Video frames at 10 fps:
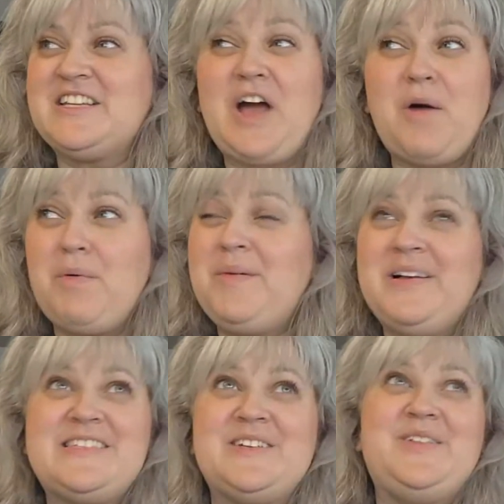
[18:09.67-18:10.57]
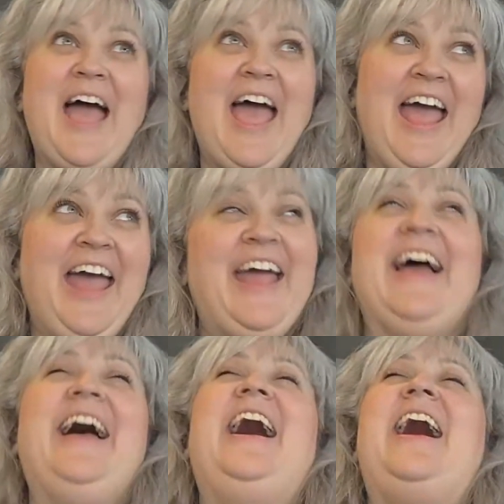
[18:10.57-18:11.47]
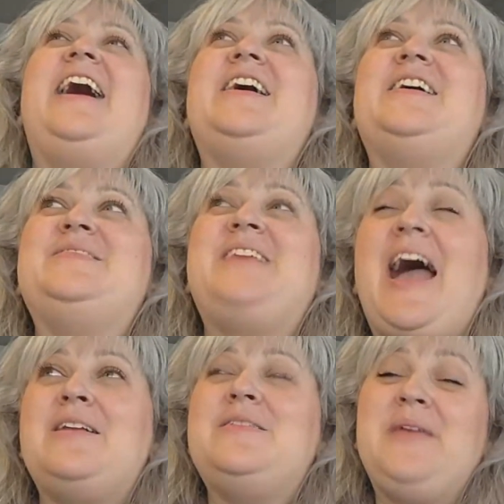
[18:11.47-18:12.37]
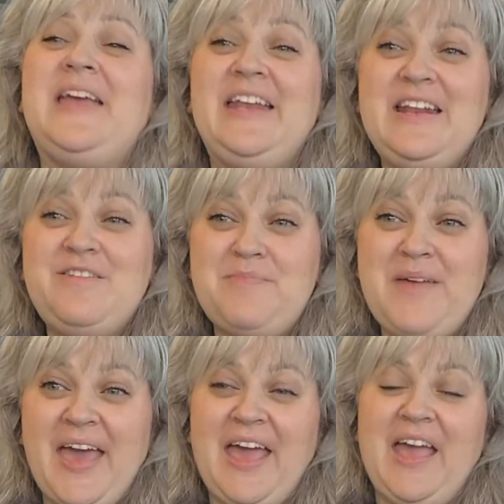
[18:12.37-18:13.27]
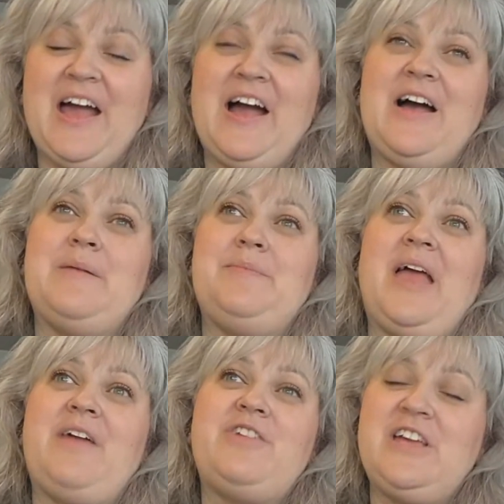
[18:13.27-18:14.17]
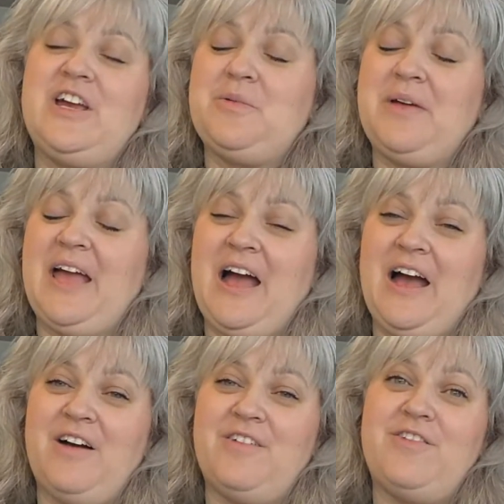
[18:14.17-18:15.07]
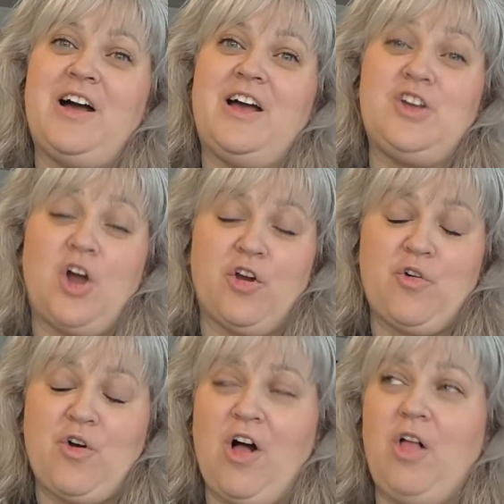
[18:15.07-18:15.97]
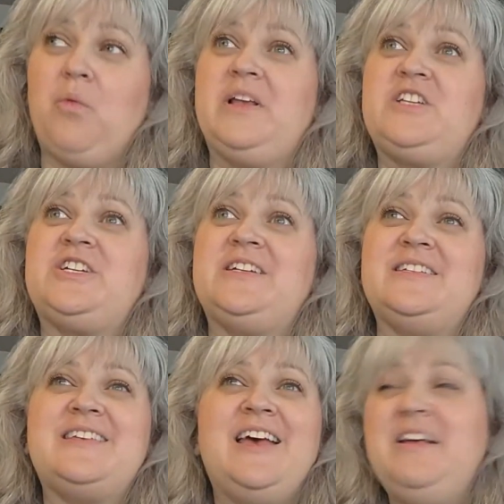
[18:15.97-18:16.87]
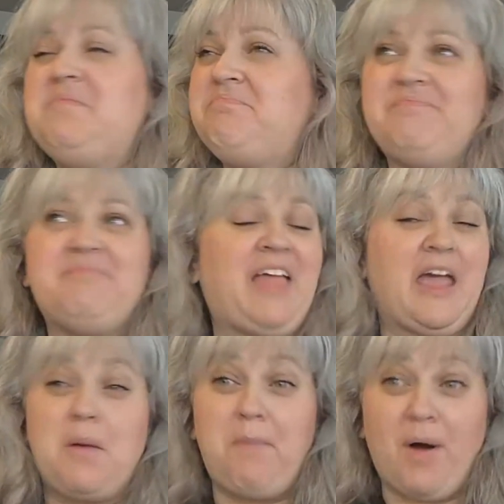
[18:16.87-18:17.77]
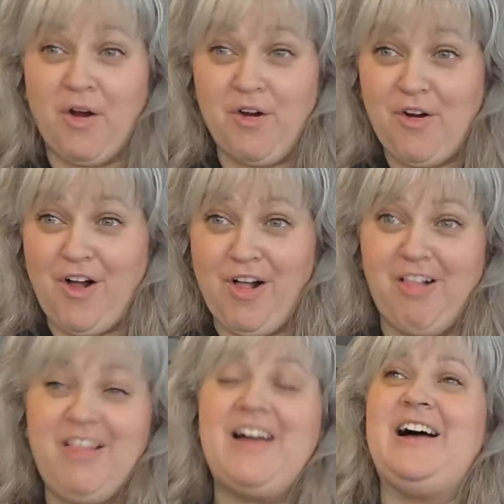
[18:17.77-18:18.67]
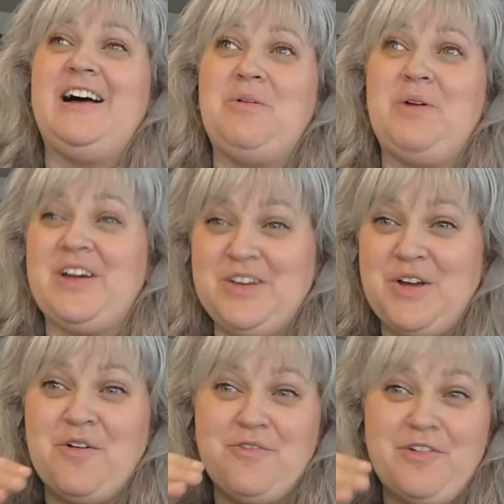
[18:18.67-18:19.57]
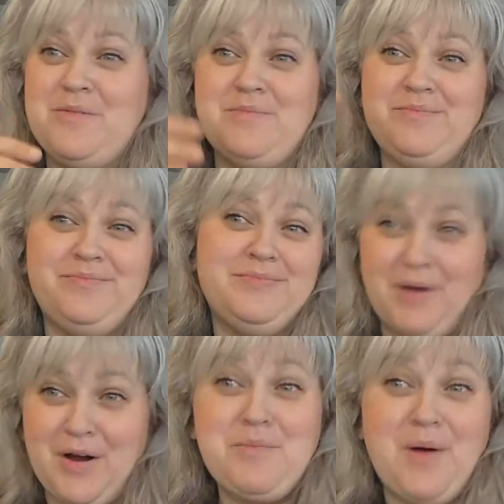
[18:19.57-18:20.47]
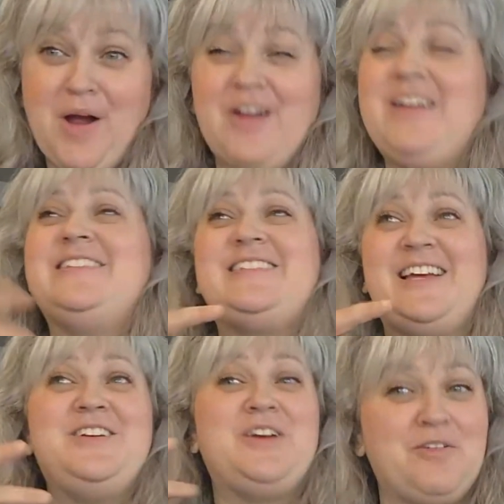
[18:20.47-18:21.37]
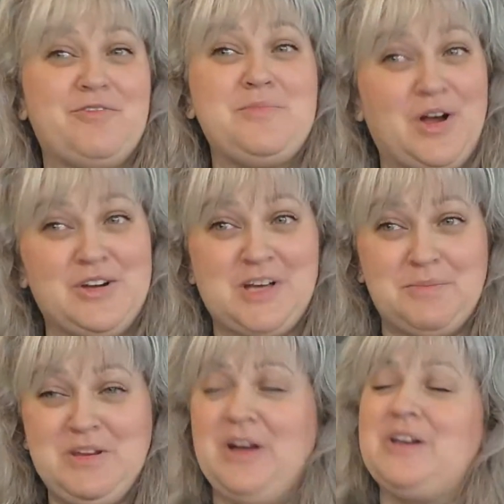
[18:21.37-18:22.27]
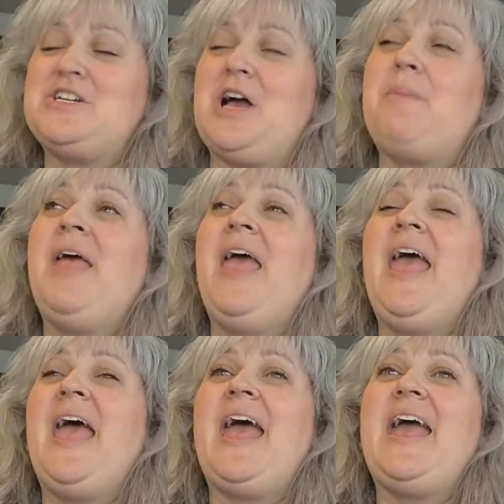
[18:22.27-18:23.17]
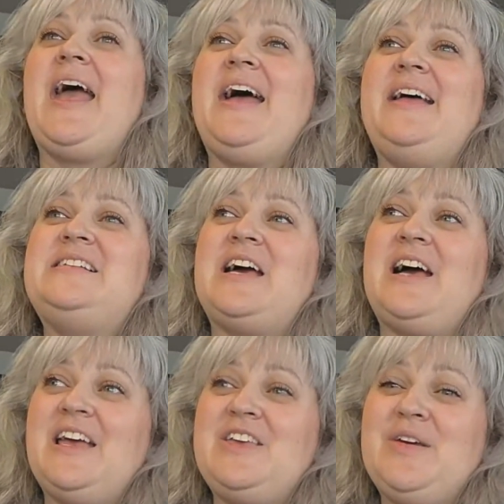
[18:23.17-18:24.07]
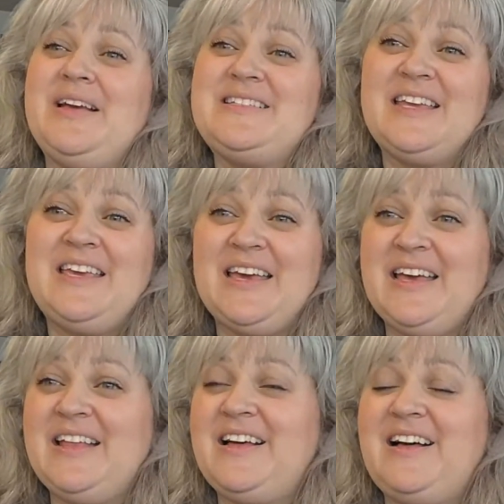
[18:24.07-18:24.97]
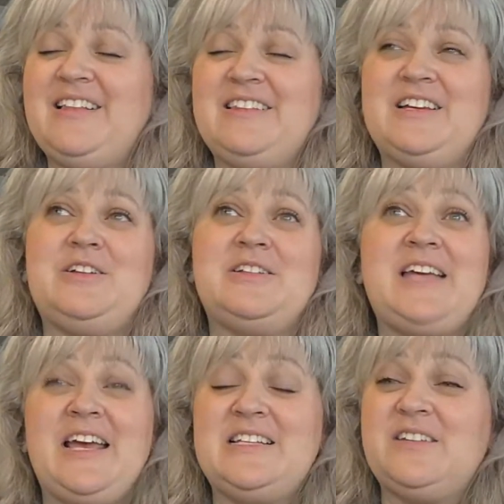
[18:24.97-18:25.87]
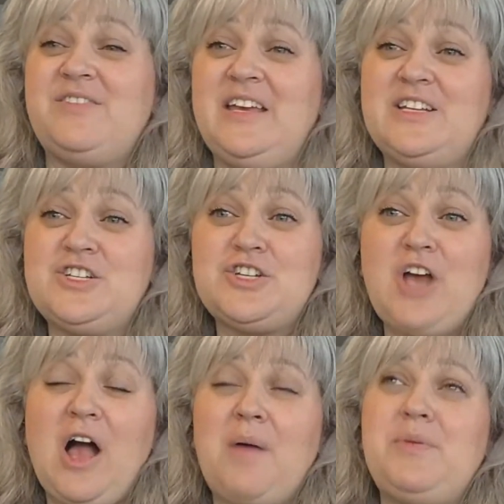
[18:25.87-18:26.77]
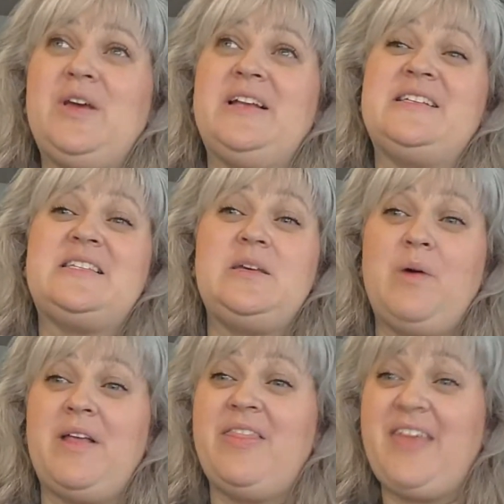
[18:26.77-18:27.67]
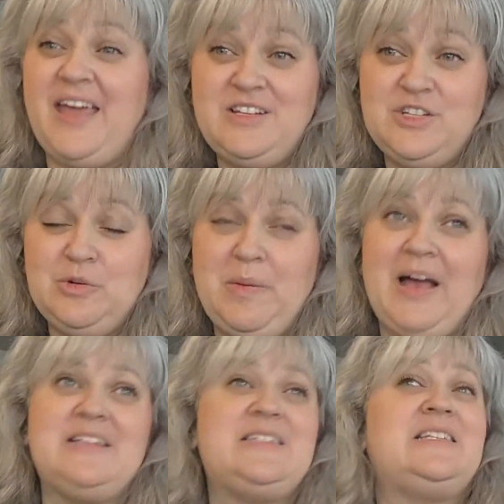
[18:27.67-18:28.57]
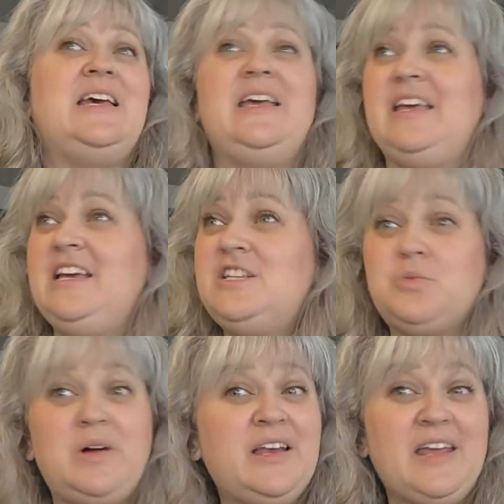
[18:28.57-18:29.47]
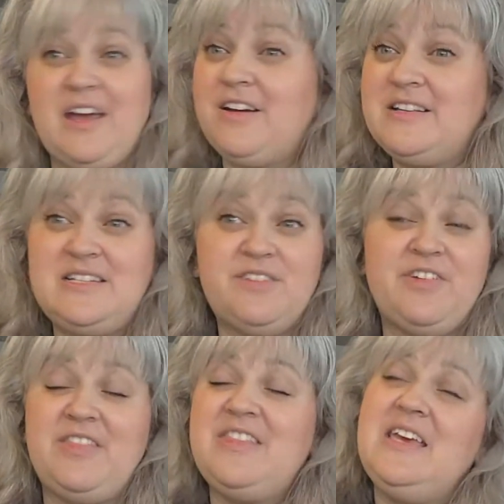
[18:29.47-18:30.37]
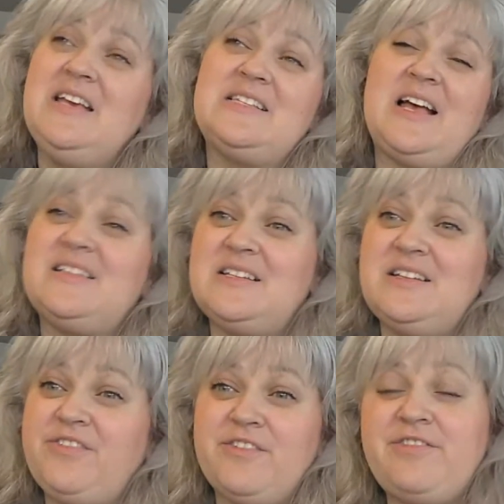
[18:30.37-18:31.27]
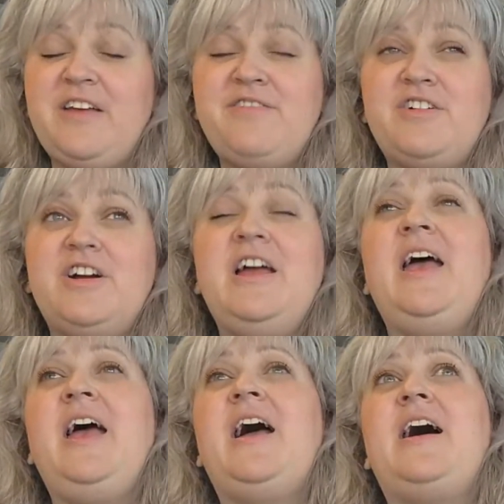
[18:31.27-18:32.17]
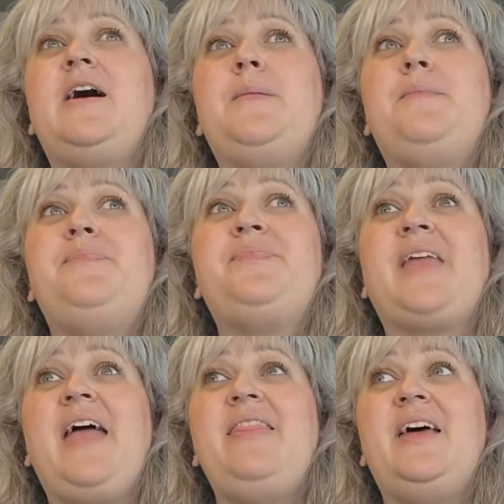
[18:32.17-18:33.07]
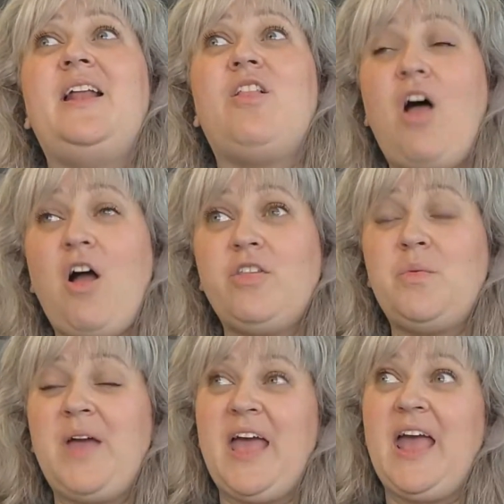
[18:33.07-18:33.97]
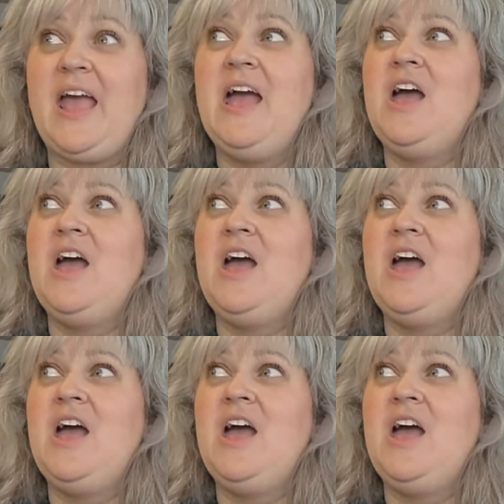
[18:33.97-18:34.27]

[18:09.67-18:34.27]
a couple months away. Yeah, the beginning of May. Every year we have a yarn crawl, which is like a bar crawl, where you go from bar to bar. Instead, you go from yarn shop to yarn shop. And you get to get a little taste of each shop. You get to see what they do best. Each one carries different things, has a different flavor. And then along the way,